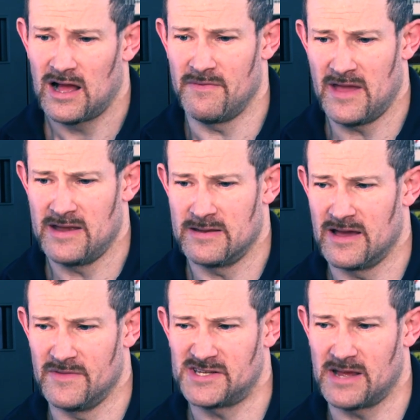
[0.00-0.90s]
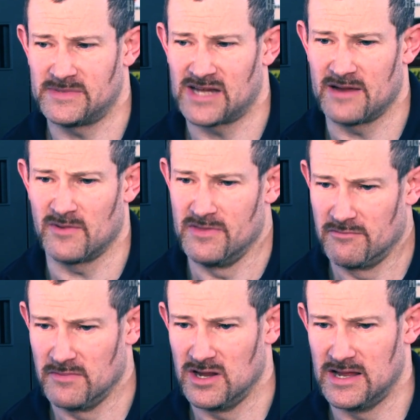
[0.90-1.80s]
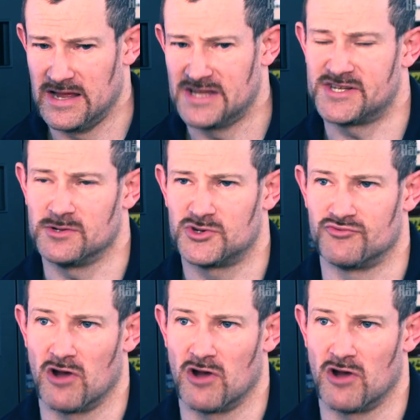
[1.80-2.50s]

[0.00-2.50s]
And then at the same time when the ASUS